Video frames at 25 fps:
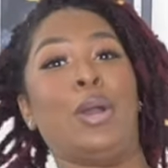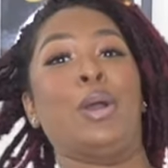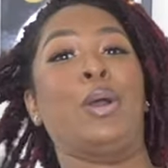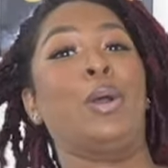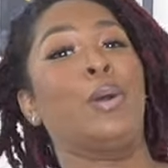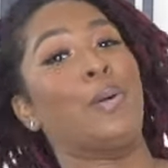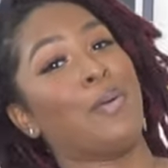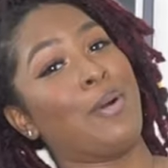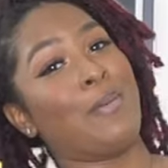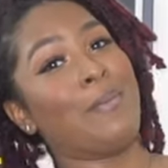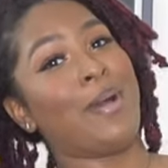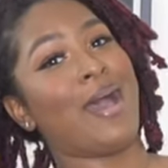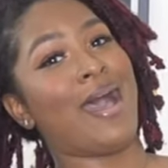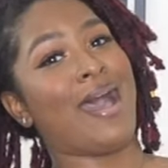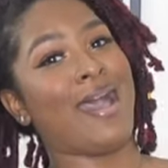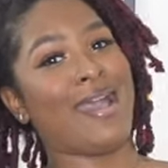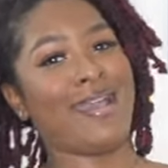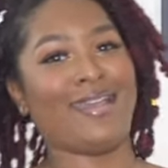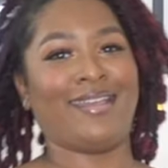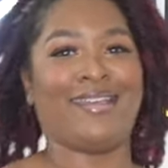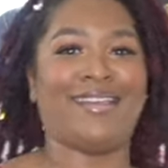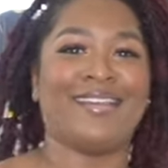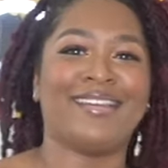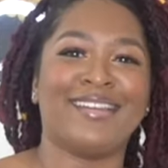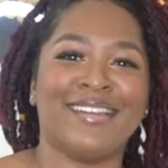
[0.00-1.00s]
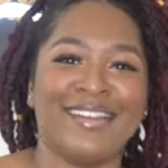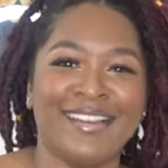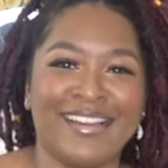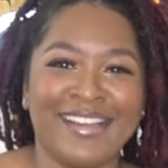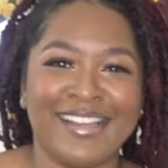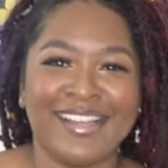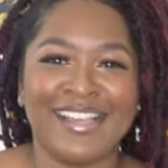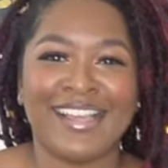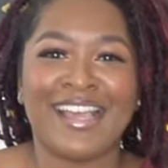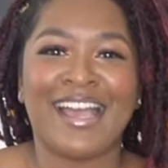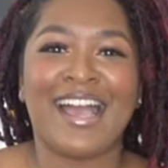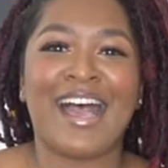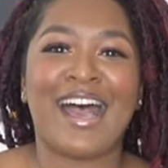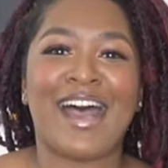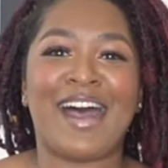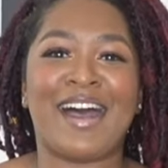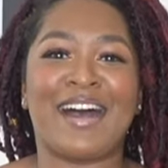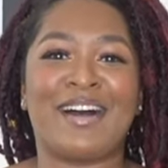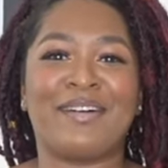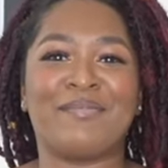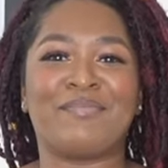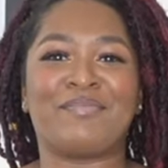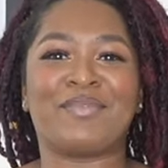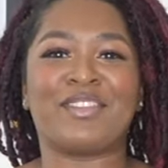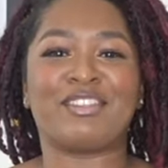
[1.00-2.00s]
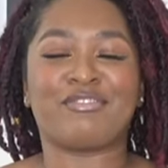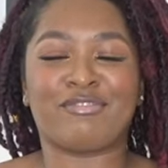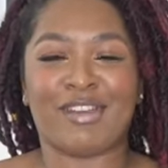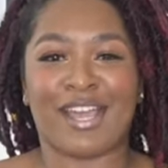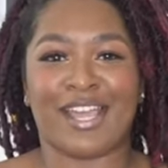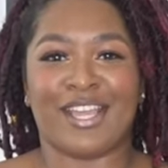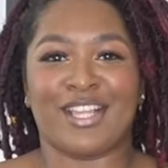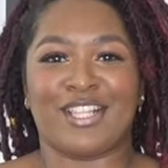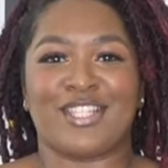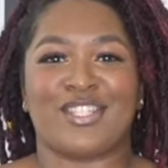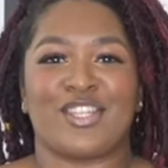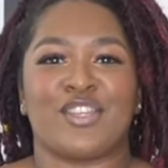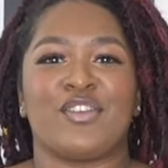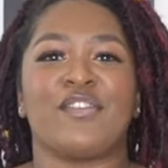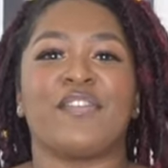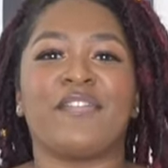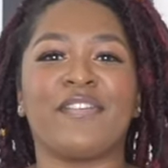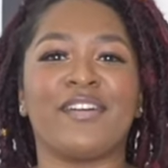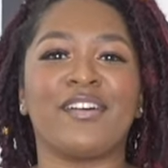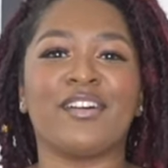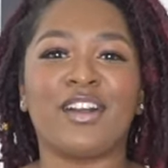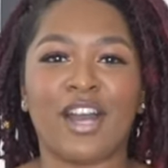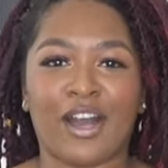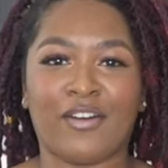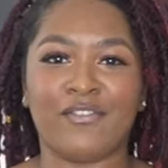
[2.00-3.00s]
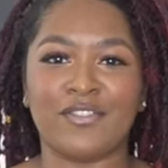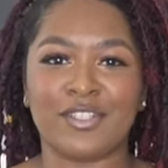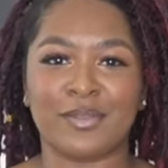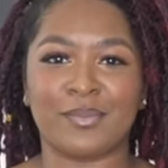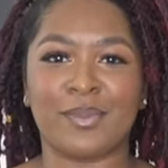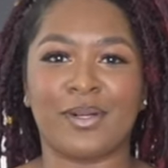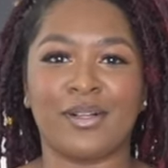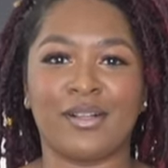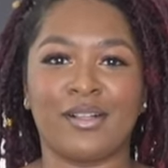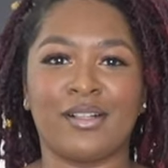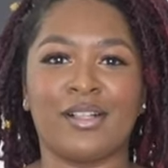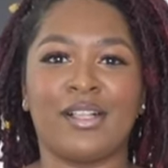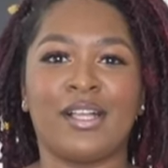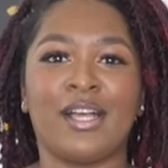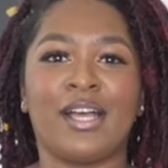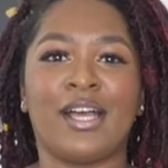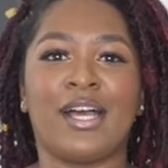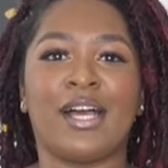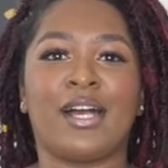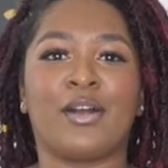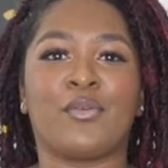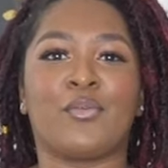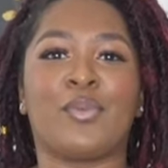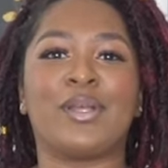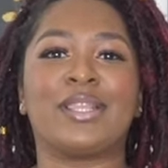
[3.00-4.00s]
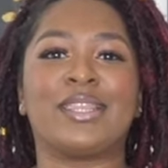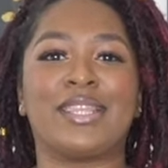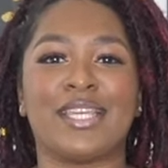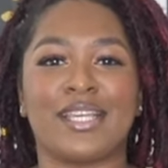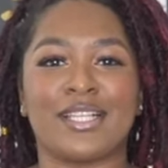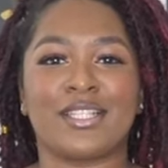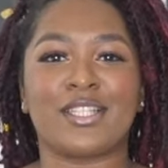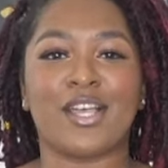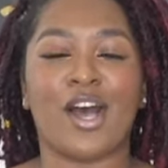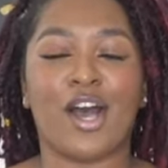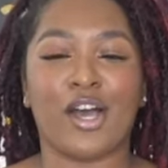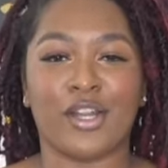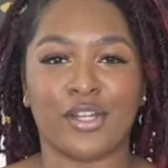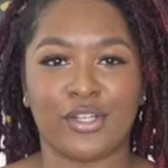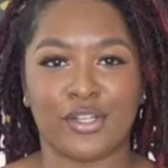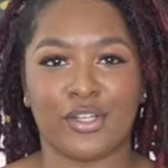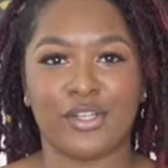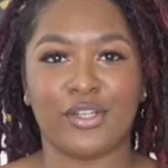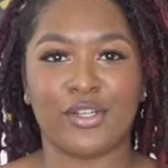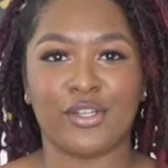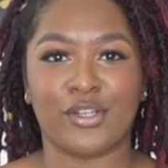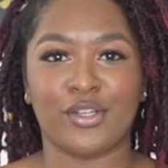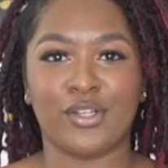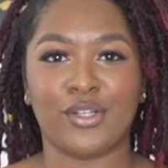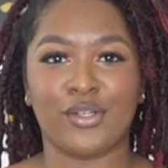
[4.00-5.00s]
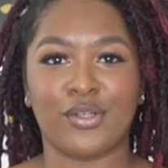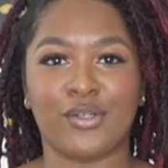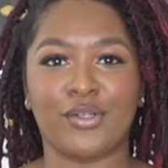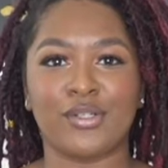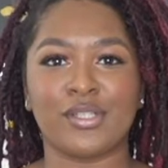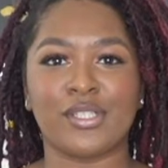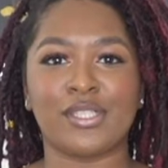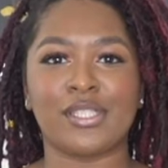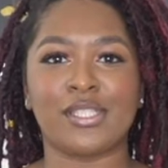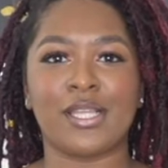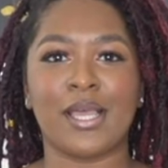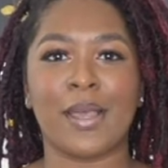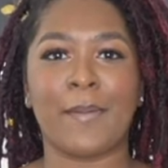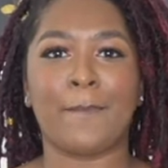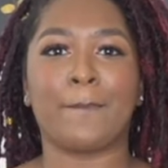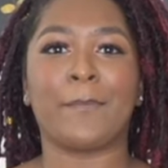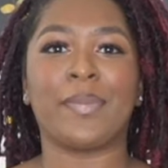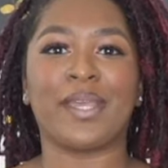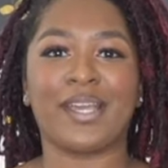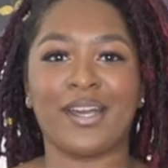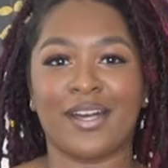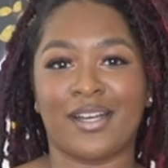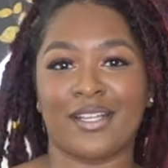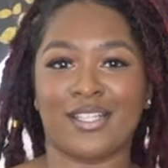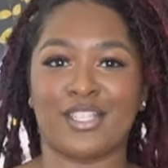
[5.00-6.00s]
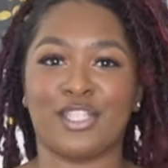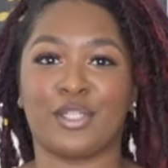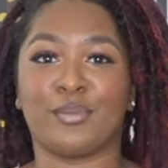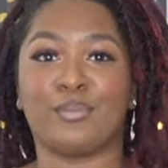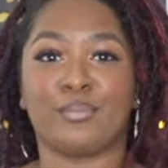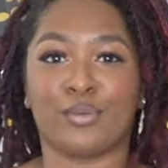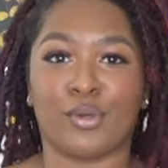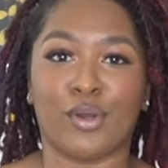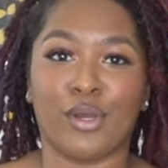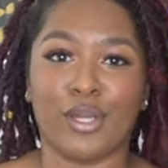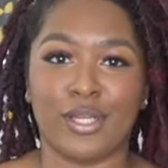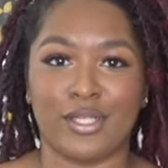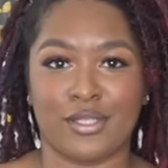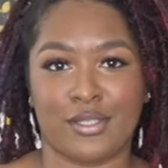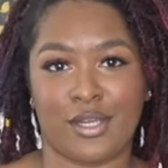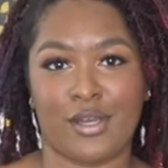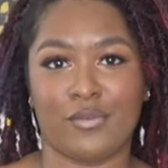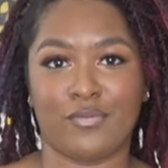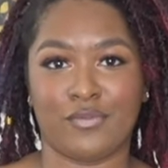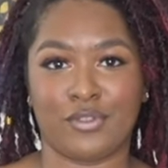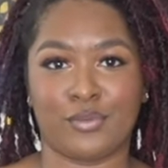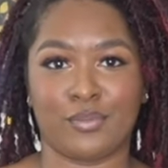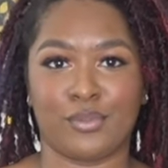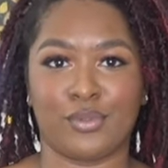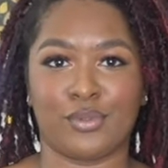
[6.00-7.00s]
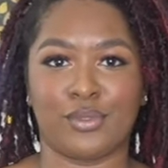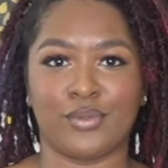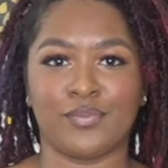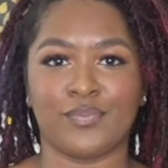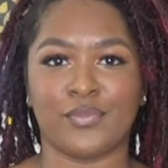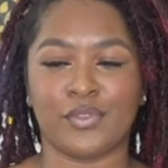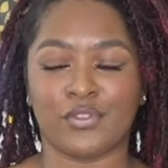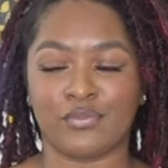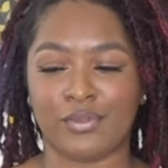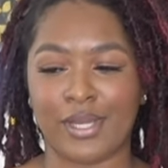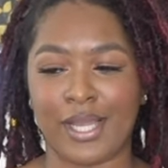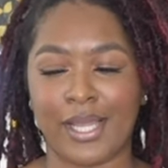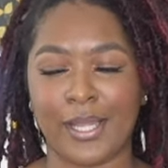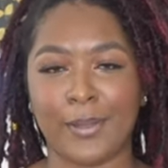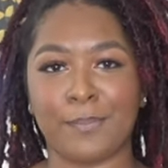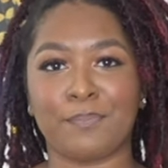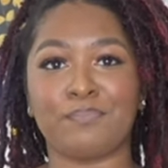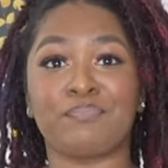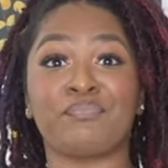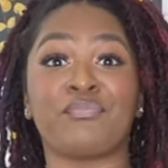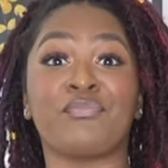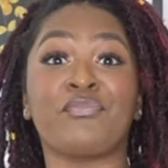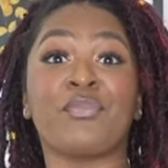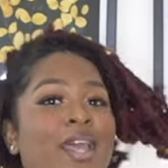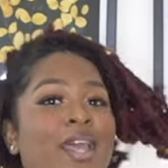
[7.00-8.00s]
Who am I? Right, so you feel comfortable with this under your clothes because your bra is comfortable, right?